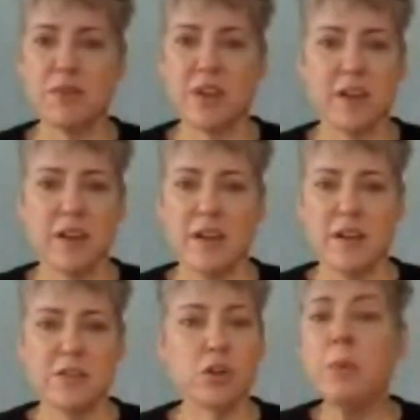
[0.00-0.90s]
Like,
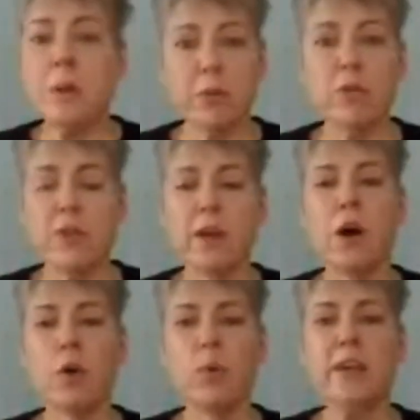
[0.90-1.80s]
there are people who
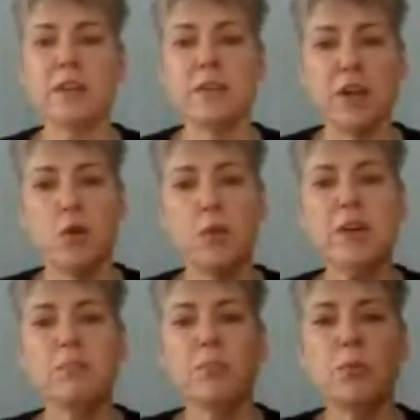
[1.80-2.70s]
think, oh, we could
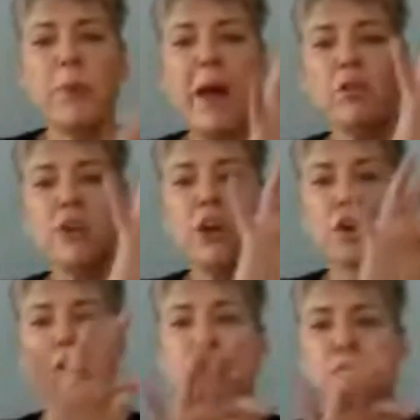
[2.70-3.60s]
we could propel
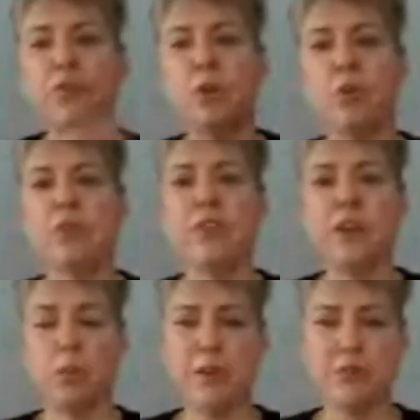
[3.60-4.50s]
the Earth a few more
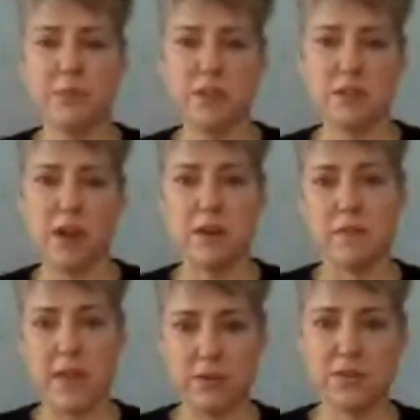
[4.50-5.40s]
feet away from the
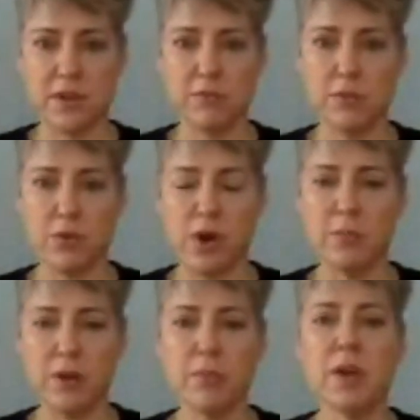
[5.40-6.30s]
sun, and that'll solve the
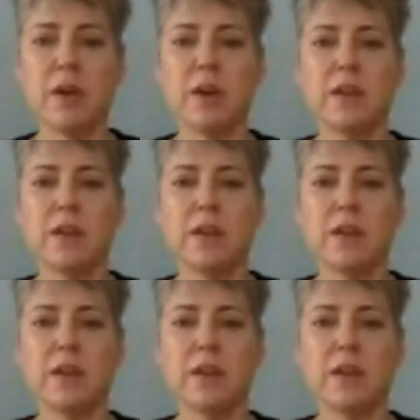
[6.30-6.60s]
problem.